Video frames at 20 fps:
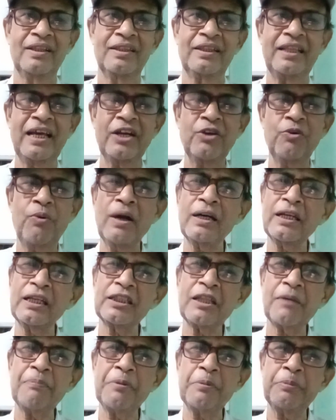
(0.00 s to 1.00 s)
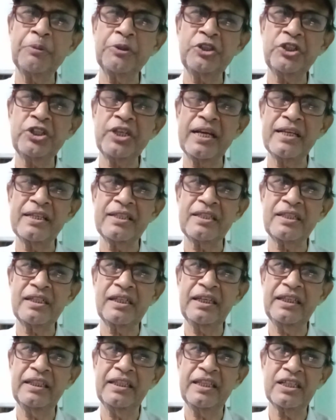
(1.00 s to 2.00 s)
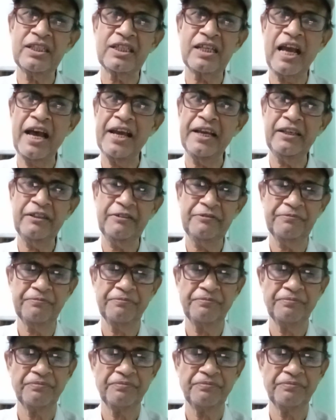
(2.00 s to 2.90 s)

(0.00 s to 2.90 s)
Then what are the prepositions in this line?